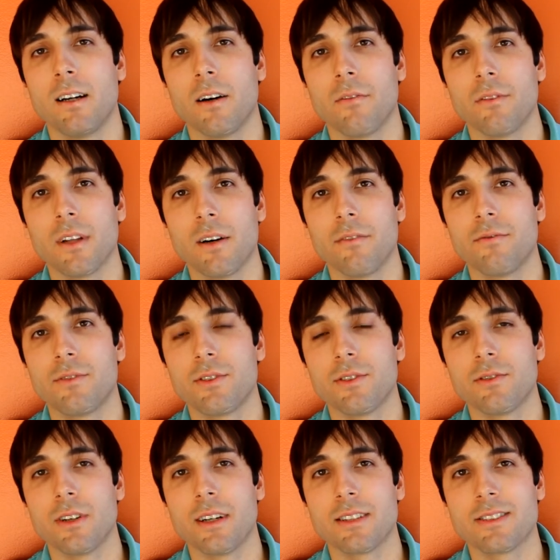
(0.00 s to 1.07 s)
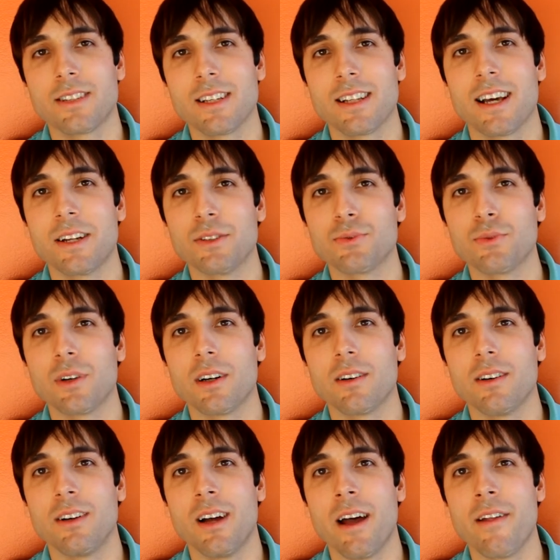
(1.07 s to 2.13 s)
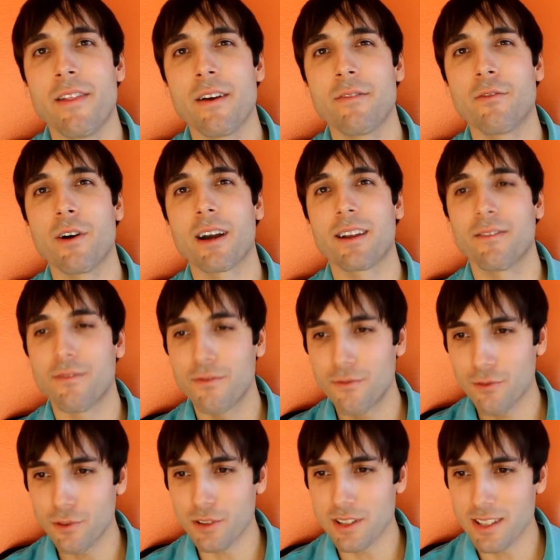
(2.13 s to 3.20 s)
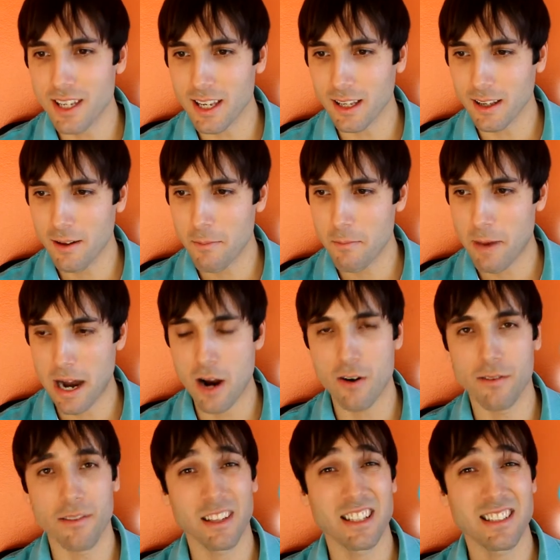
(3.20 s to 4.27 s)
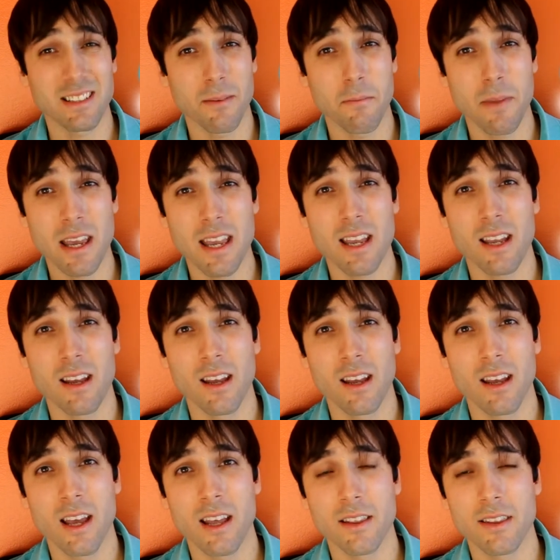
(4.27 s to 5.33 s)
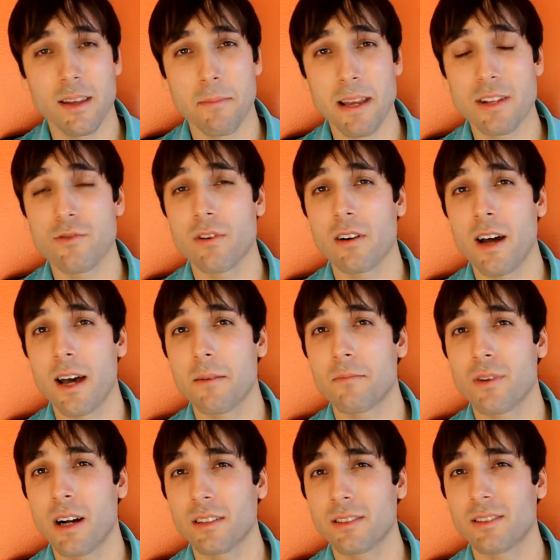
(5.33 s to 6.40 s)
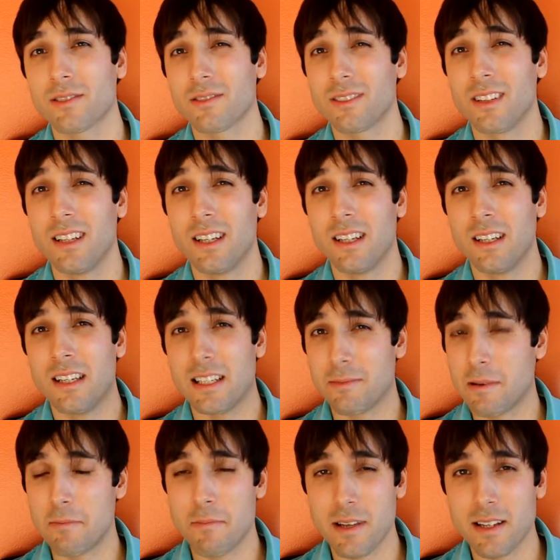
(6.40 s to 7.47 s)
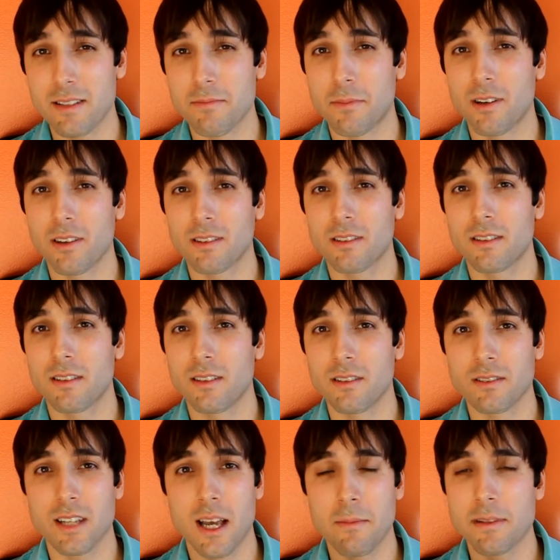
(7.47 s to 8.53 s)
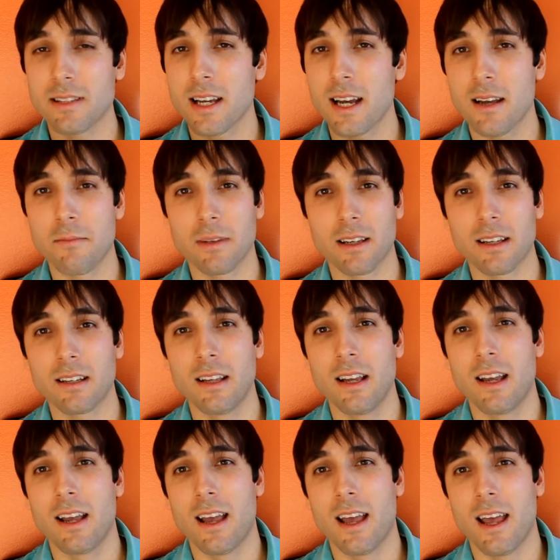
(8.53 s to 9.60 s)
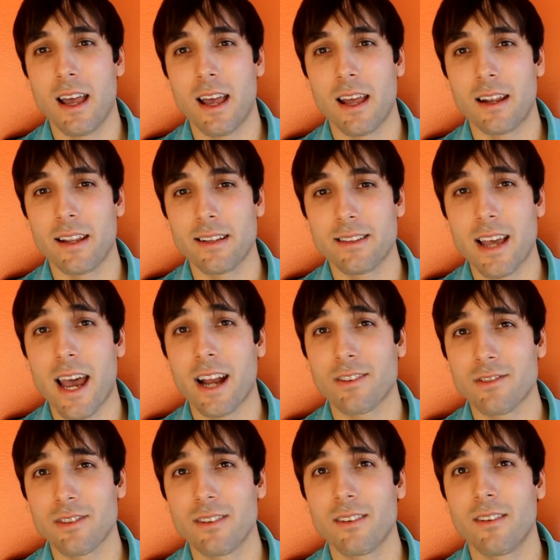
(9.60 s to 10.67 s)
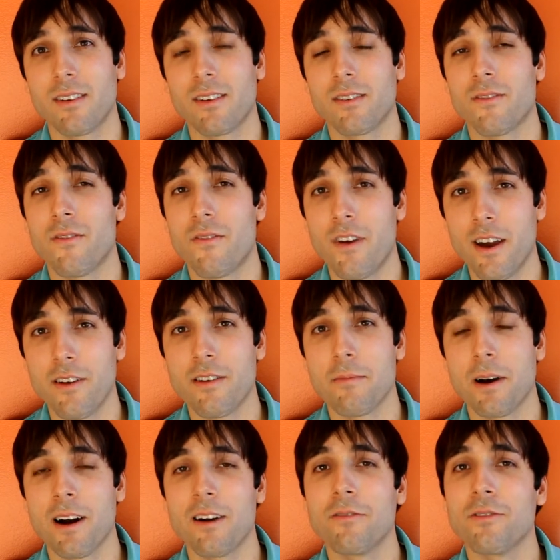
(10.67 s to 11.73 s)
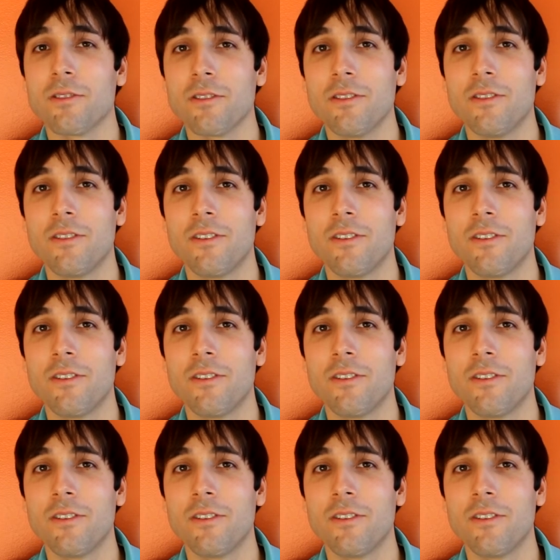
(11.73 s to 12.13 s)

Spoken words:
would love to see that as well, and therefore I can fully take power, because the Bay Trail Atom processor has been benchmarked, time and time again, and it's actually very powerful